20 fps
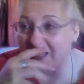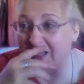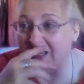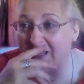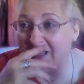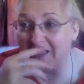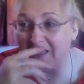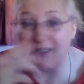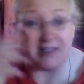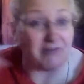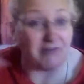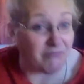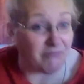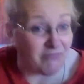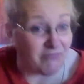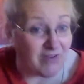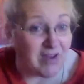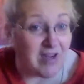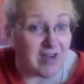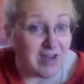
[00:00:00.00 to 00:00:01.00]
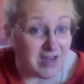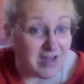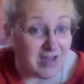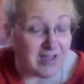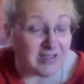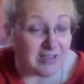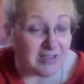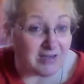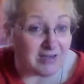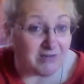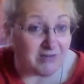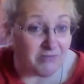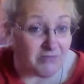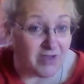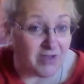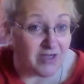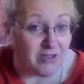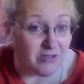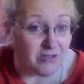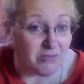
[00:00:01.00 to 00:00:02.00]
like, it's a, it's a
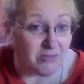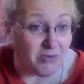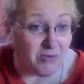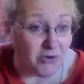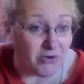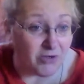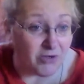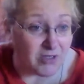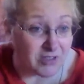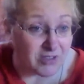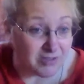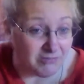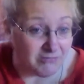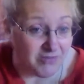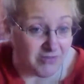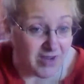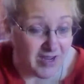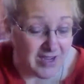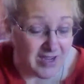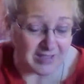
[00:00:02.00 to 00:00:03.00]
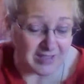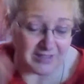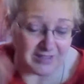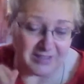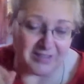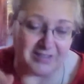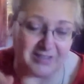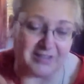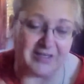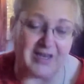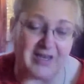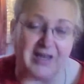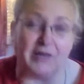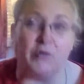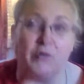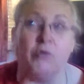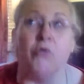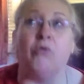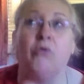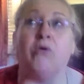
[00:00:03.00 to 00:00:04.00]
convection part. It's the fans. It's like,
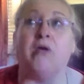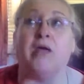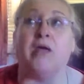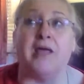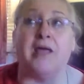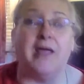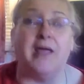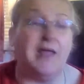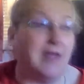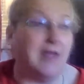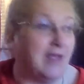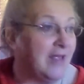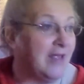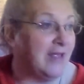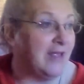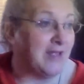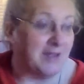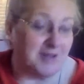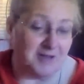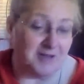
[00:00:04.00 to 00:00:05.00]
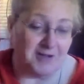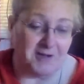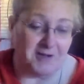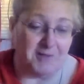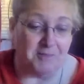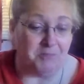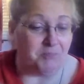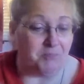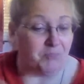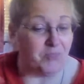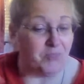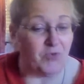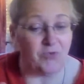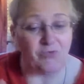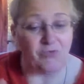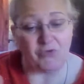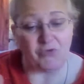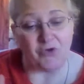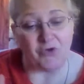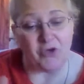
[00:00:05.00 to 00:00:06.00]
okay. Uh, it
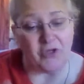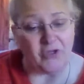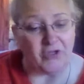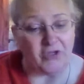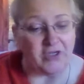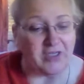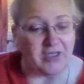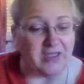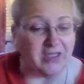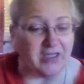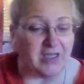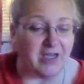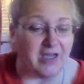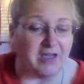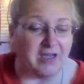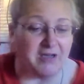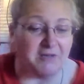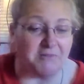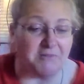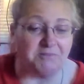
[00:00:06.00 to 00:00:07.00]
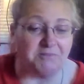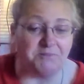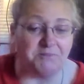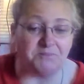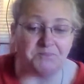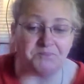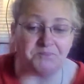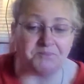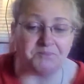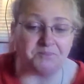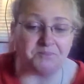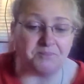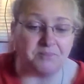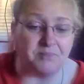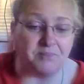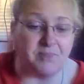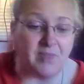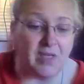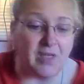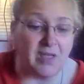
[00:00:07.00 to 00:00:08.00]
was very good. Um...
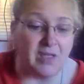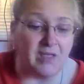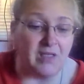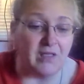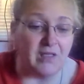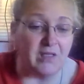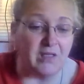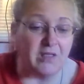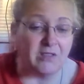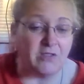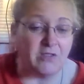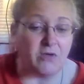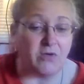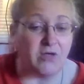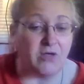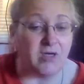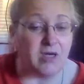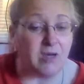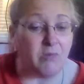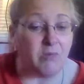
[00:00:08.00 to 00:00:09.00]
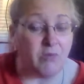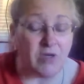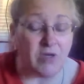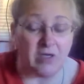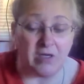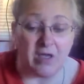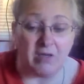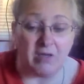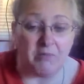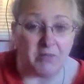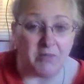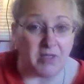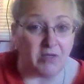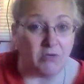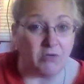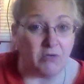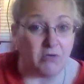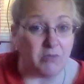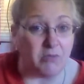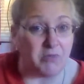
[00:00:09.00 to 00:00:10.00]
So then I went, I've been
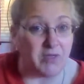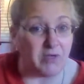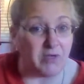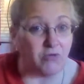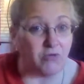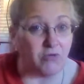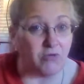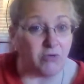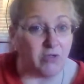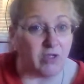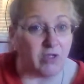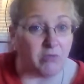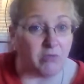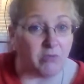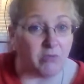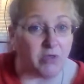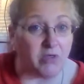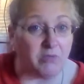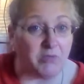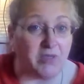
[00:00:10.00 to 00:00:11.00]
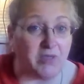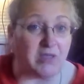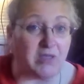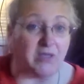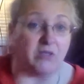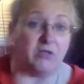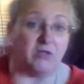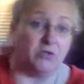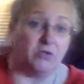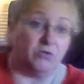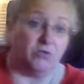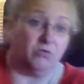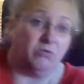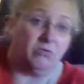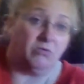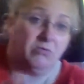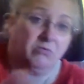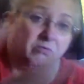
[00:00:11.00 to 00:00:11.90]
going to bed early. I went to bed at two,